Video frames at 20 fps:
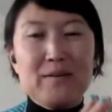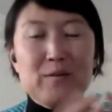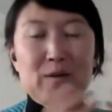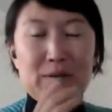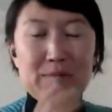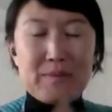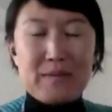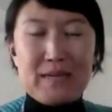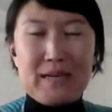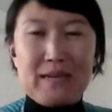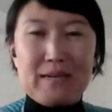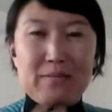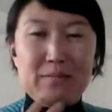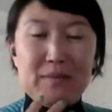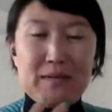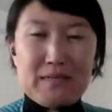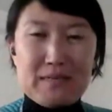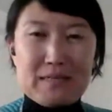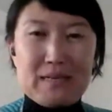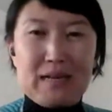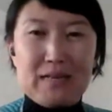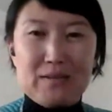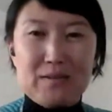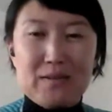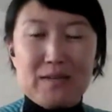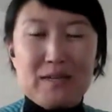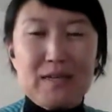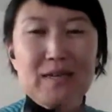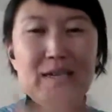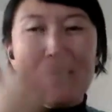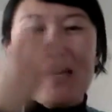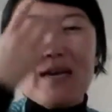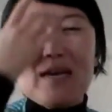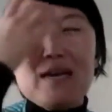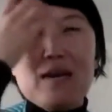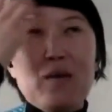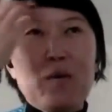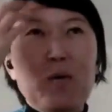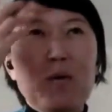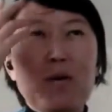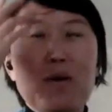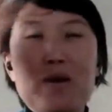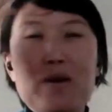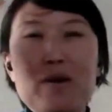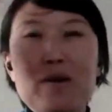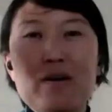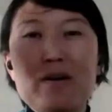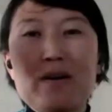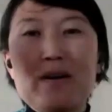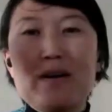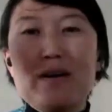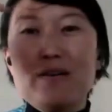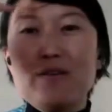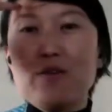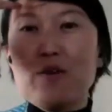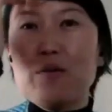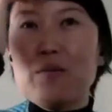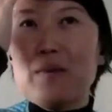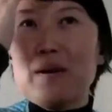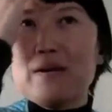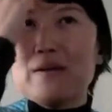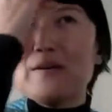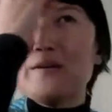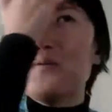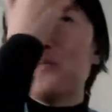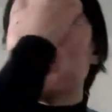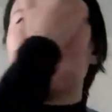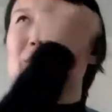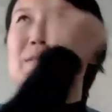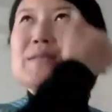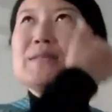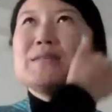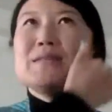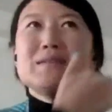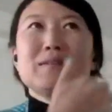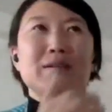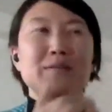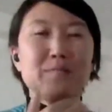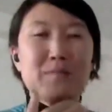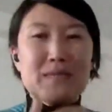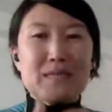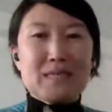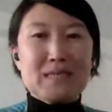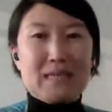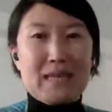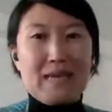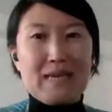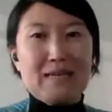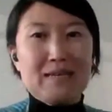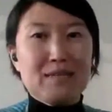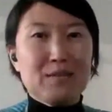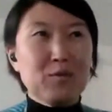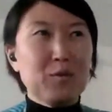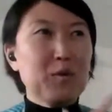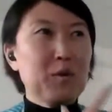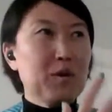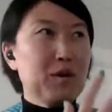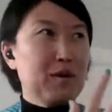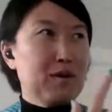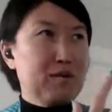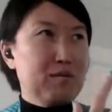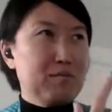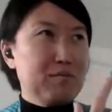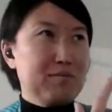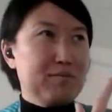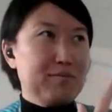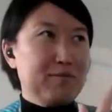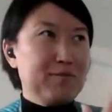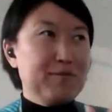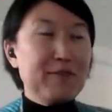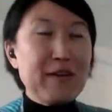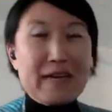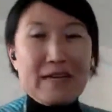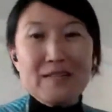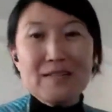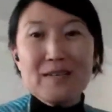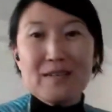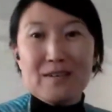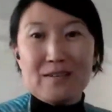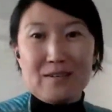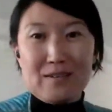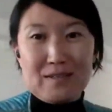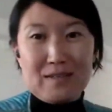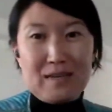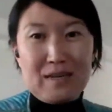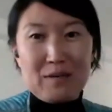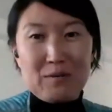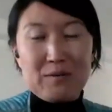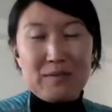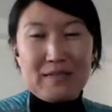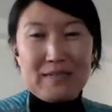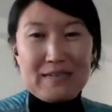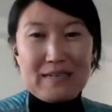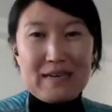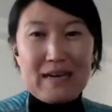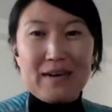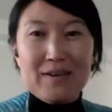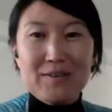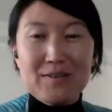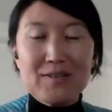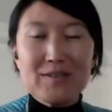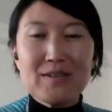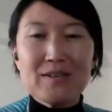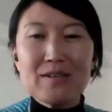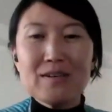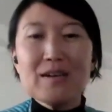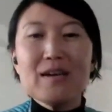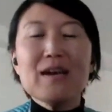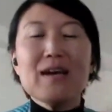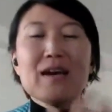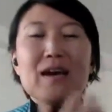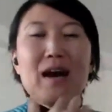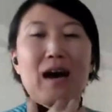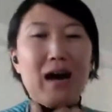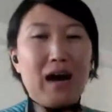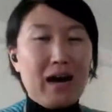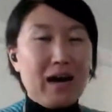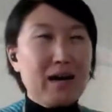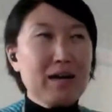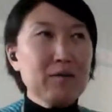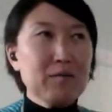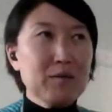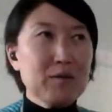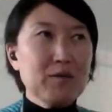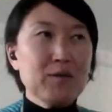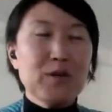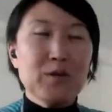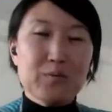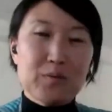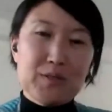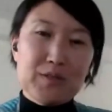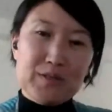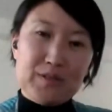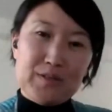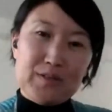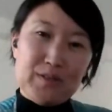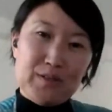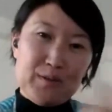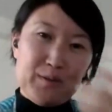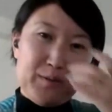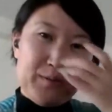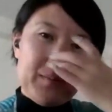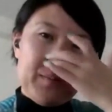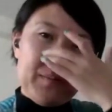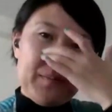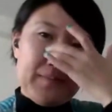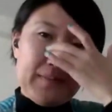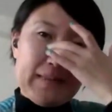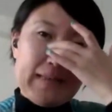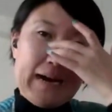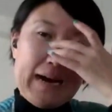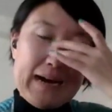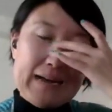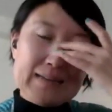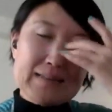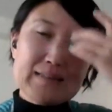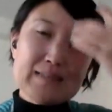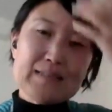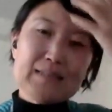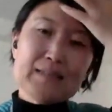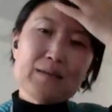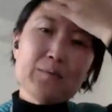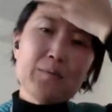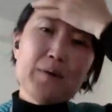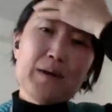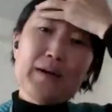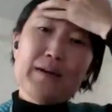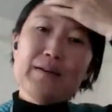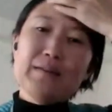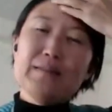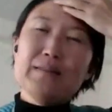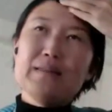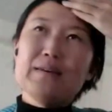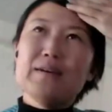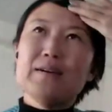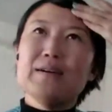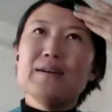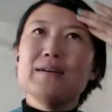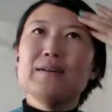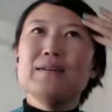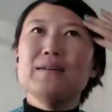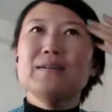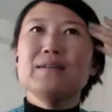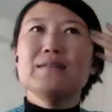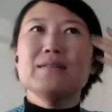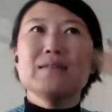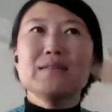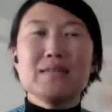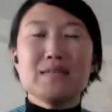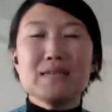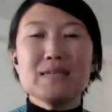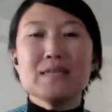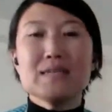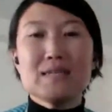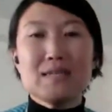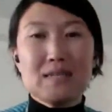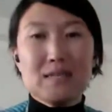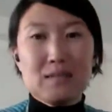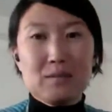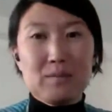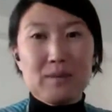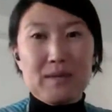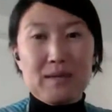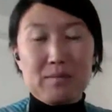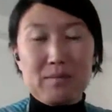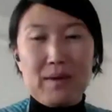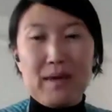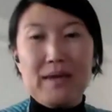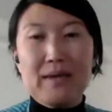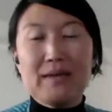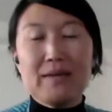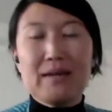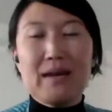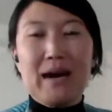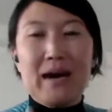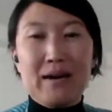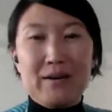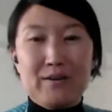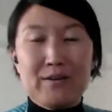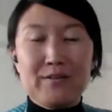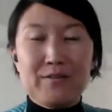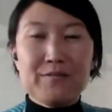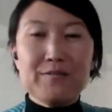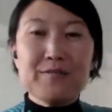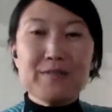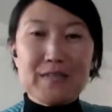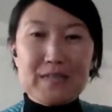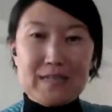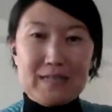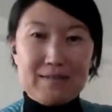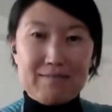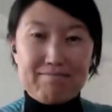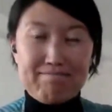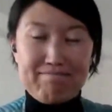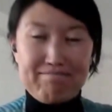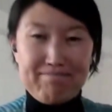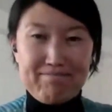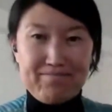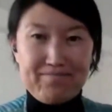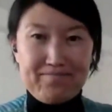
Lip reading: replicate my salary, or no matter what mistakes or failures I will encounter, I will know what to do. That's when the decision is being made out of freedom.